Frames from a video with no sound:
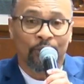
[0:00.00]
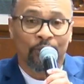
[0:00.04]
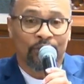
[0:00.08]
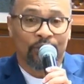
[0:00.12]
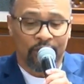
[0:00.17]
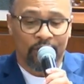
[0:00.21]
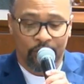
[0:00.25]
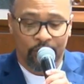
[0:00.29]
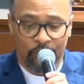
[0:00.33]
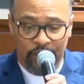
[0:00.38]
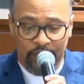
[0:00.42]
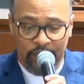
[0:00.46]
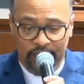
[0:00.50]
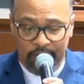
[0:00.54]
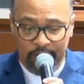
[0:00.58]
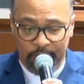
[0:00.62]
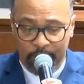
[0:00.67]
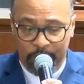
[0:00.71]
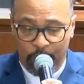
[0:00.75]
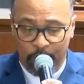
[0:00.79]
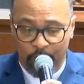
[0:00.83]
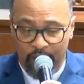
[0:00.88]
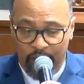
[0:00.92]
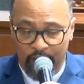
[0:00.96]
first thing you
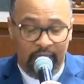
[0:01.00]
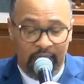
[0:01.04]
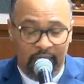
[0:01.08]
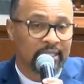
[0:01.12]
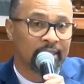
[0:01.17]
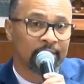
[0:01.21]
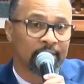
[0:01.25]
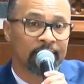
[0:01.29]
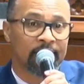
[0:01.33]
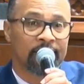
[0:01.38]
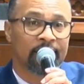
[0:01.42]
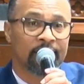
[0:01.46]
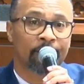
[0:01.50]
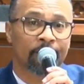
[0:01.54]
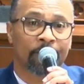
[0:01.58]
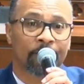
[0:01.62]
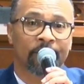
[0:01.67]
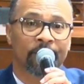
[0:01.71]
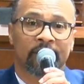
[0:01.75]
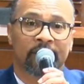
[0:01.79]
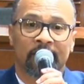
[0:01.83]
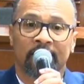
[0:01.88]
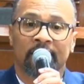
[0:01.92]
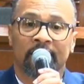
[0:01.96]
need to be praying is
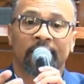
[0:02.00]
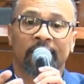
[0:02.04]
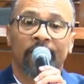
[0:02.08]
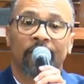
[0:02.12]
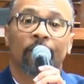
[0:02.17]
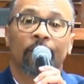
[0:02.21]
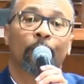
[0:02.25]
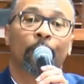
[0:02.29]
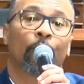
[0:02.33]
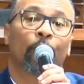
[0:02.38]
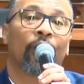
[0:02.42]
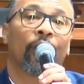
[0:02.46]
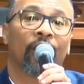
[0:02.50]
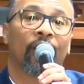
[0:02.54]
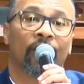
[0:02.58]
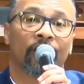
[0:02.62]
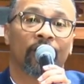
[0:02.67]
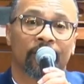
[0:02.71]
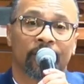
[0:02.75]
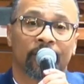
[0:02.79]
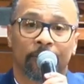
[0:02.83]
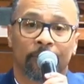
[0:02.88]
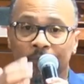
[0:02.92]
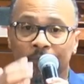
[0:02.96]
sincere sincere
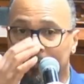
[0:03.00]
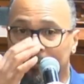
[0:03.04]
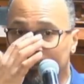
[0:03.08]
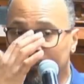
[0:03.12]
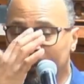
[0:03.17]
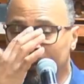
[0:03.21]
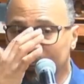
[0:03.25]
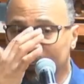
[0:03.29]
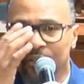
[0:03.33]
prayers